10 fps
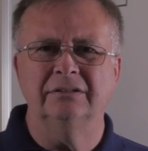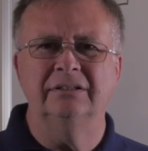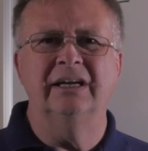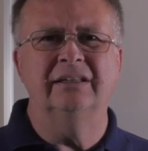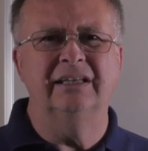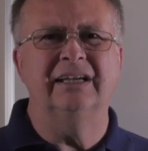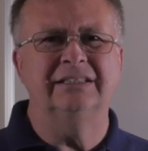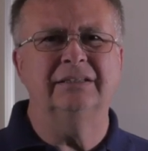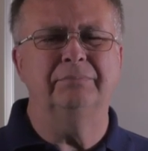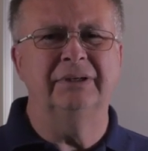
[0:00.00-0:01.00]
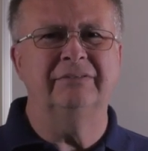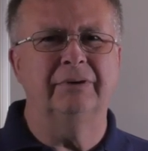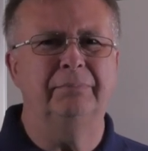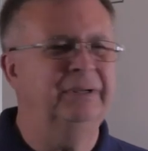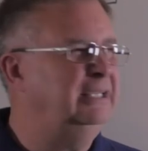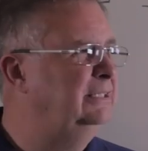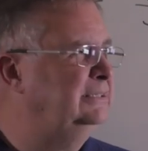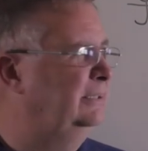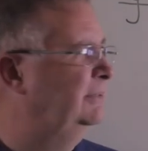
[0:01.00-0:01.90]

Now that is a bit of a pig, isn't it,